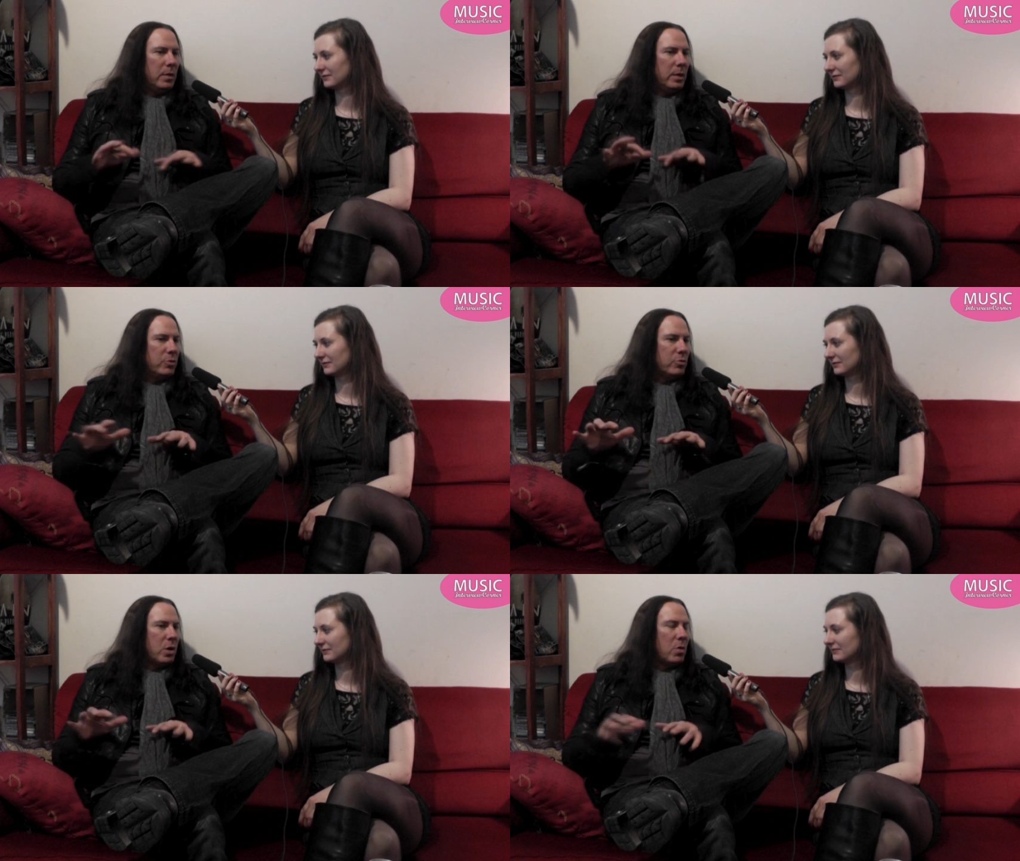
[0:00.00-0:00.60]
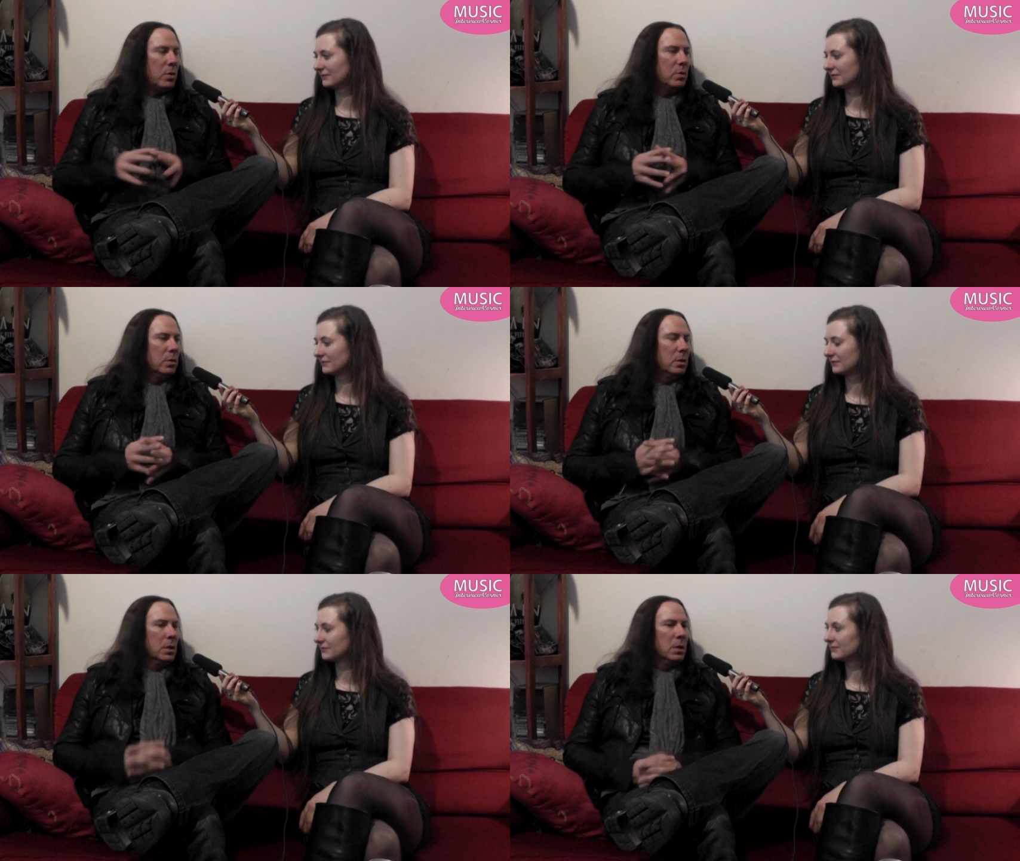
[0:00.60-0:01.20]
Speaker 1: intro
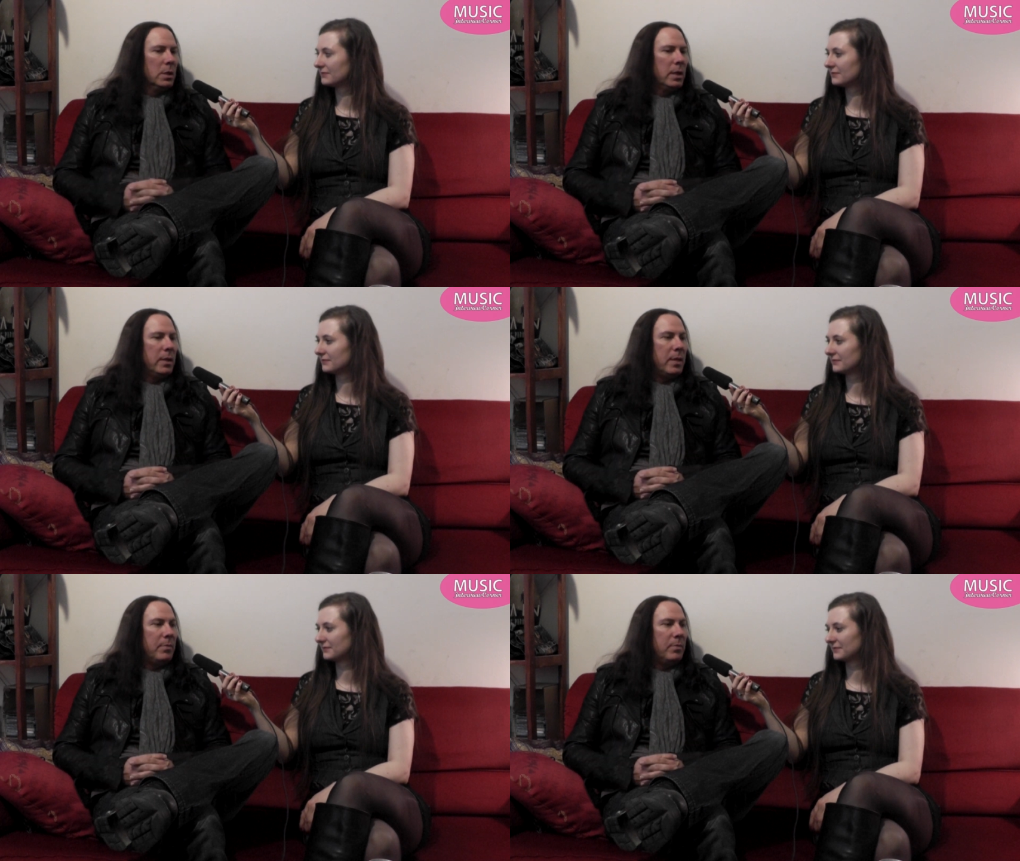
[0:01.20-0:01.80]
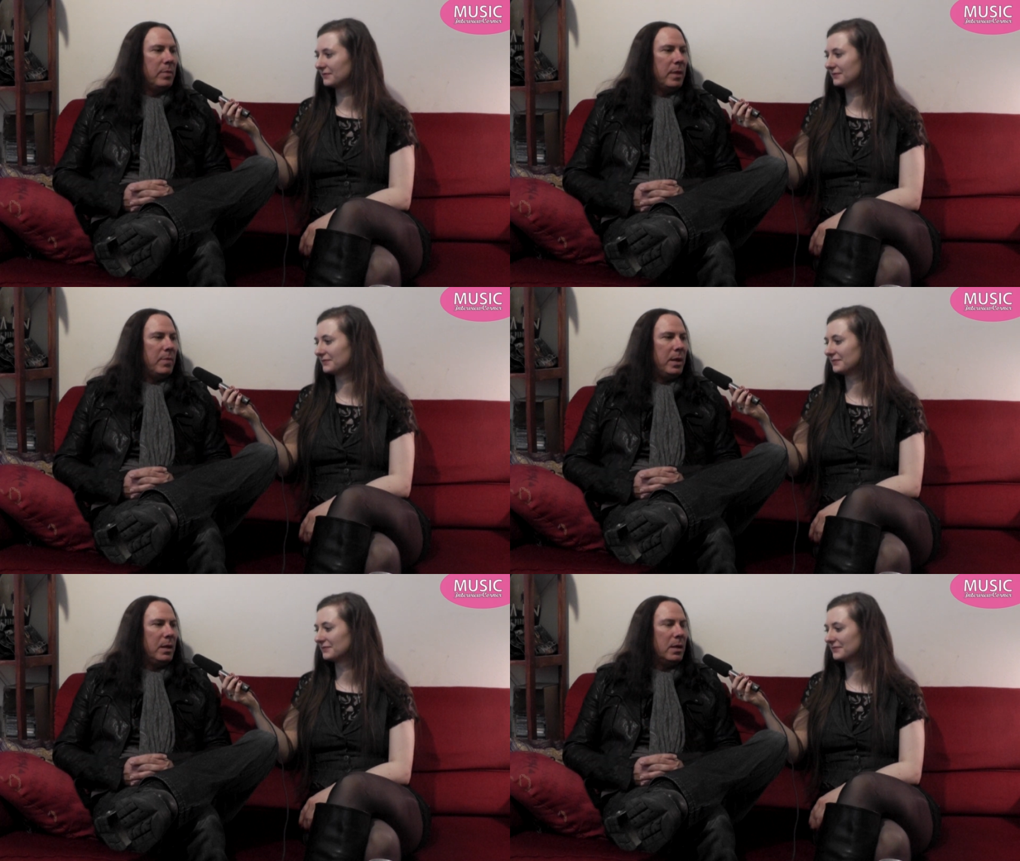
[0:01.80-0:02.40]
and
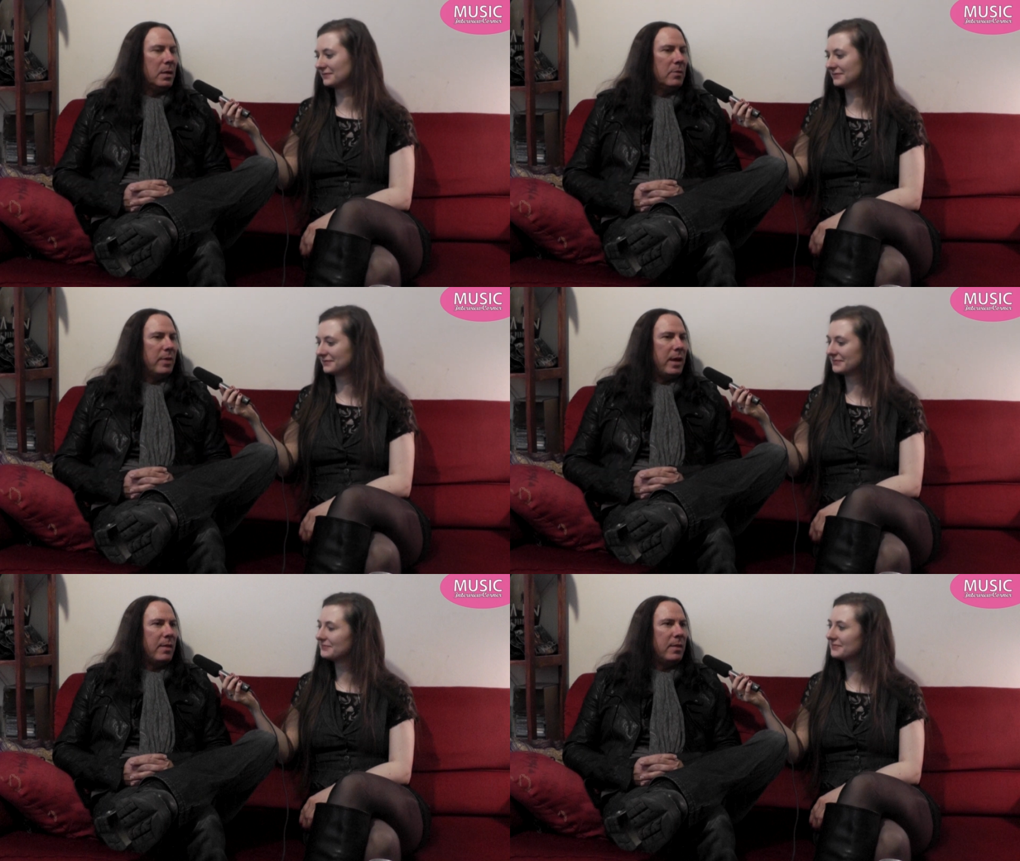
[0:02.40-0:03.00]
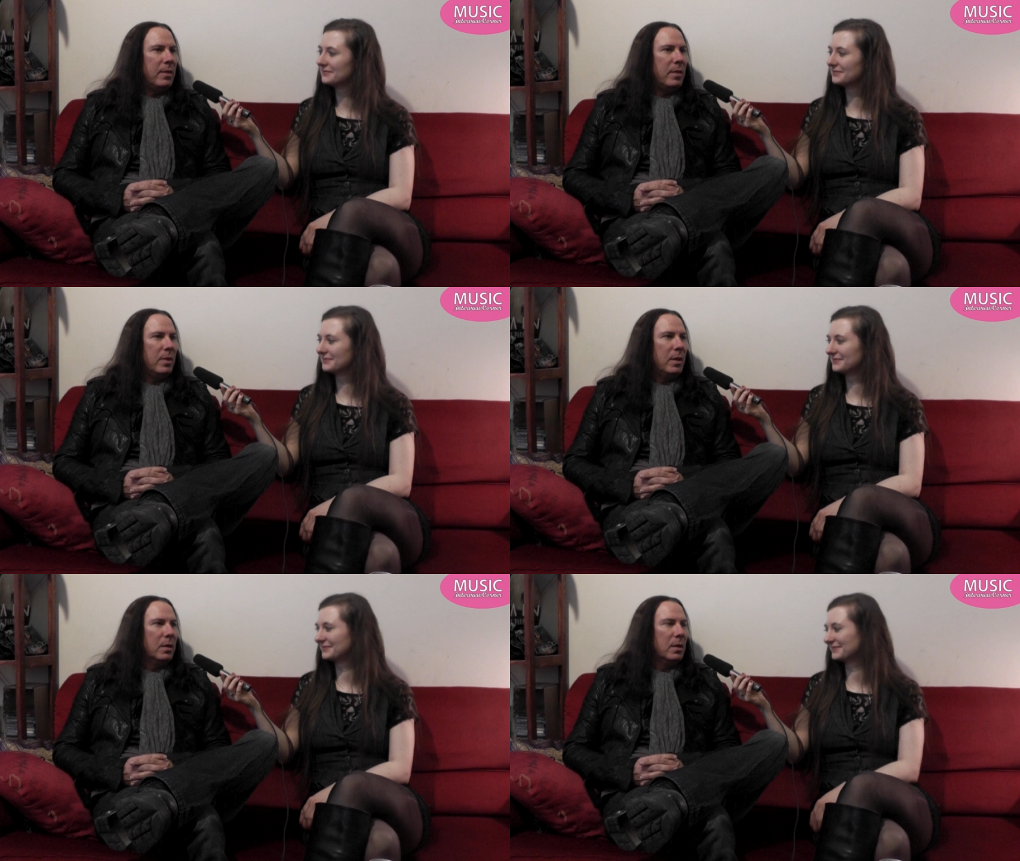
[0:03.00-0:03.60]
that main kind of
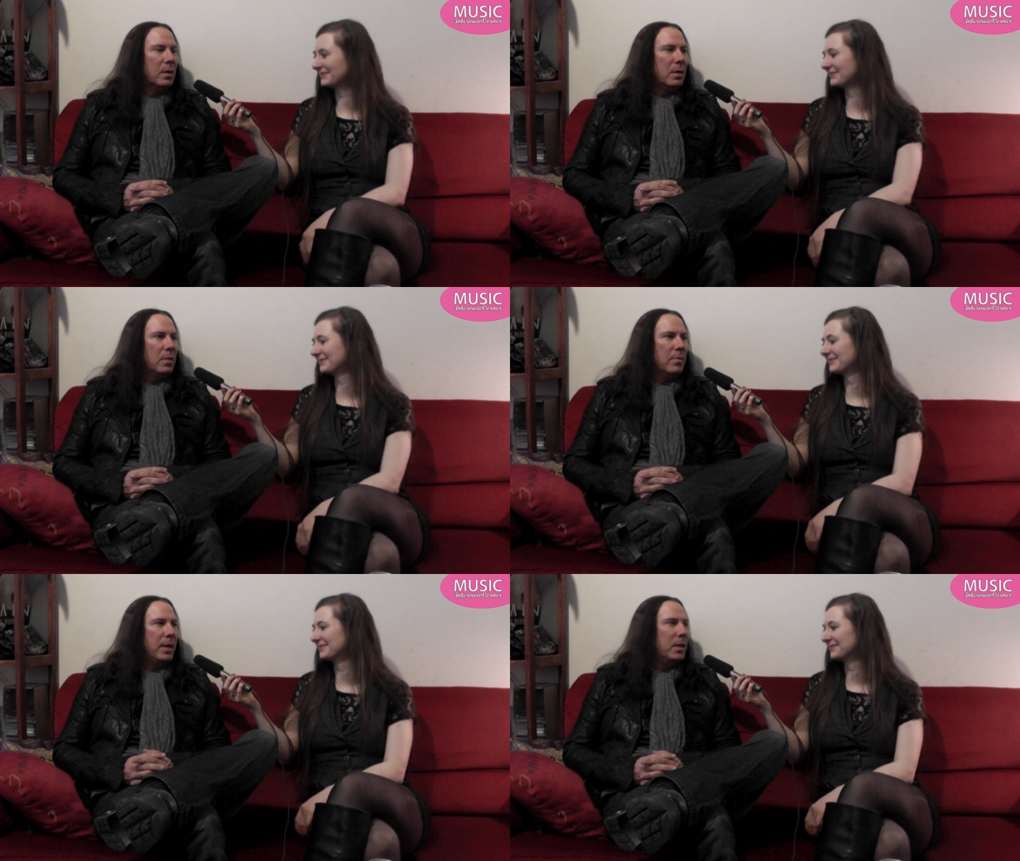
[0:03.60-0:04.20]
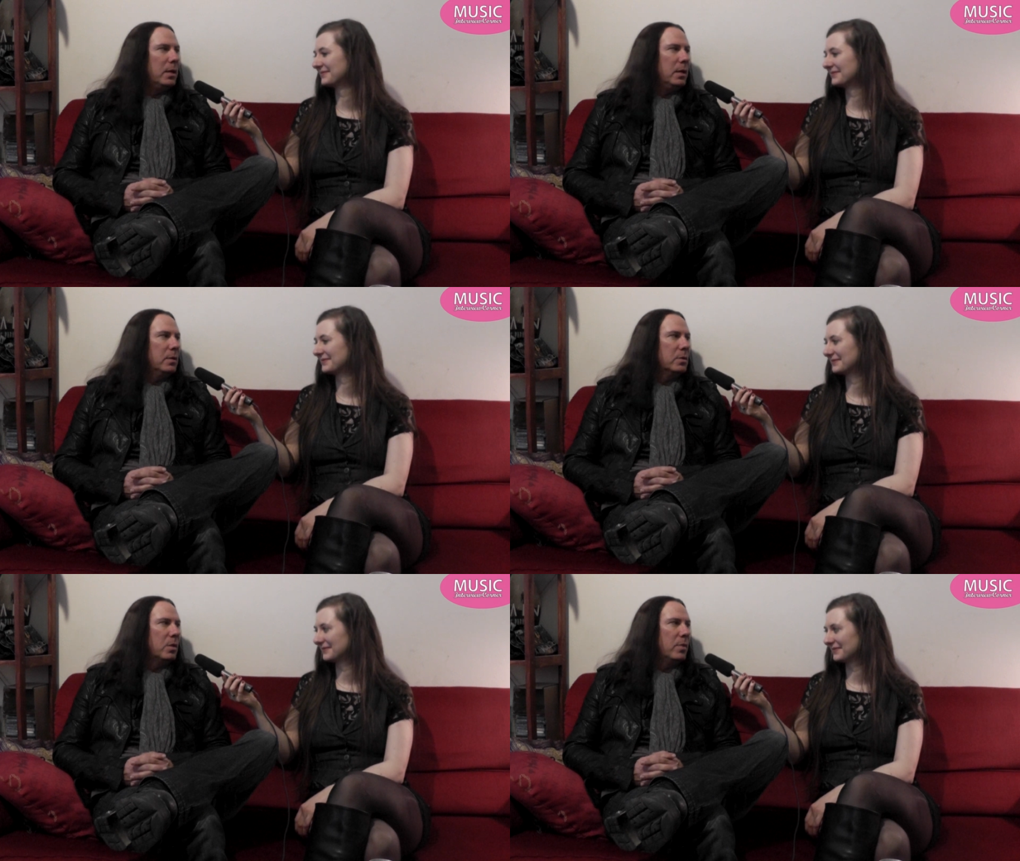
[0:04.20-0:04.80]
anthemic melody,
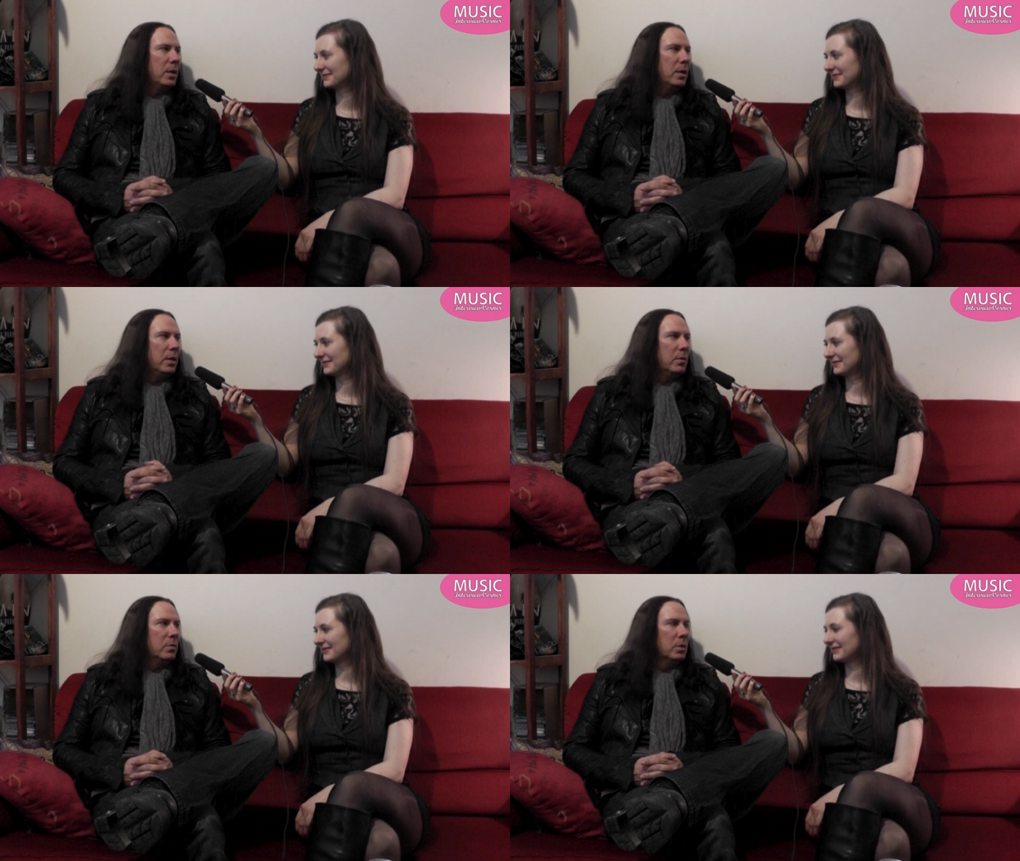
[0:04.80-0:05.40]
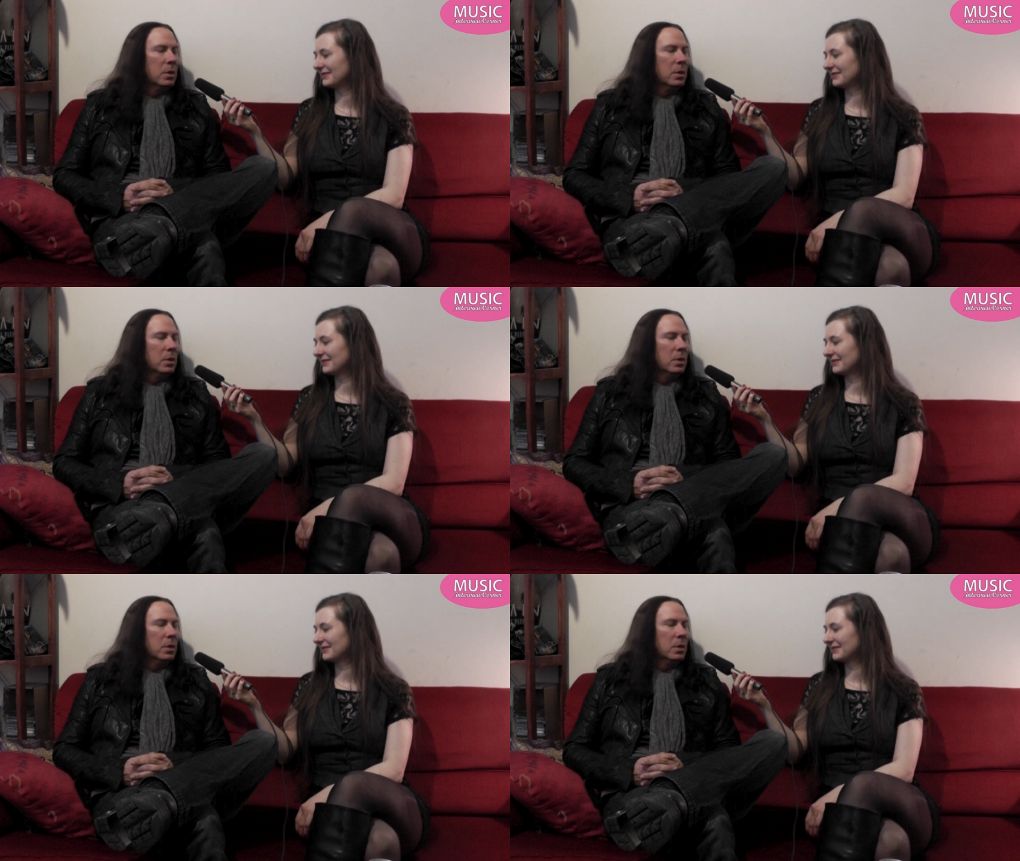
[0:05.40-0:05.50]
guitar melody. That